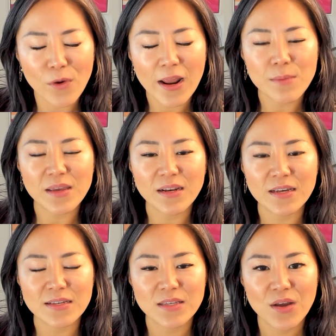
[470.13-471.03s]
What I mean
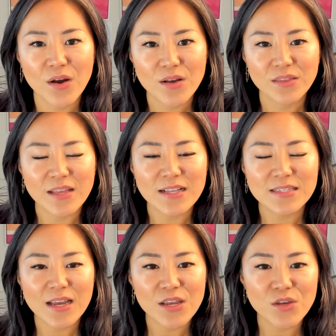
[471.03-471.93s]
is,
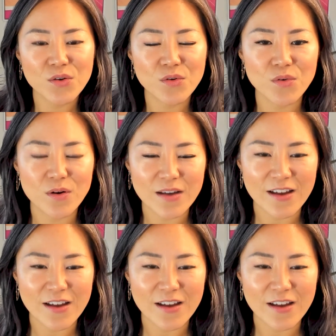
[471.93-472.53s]
let's say you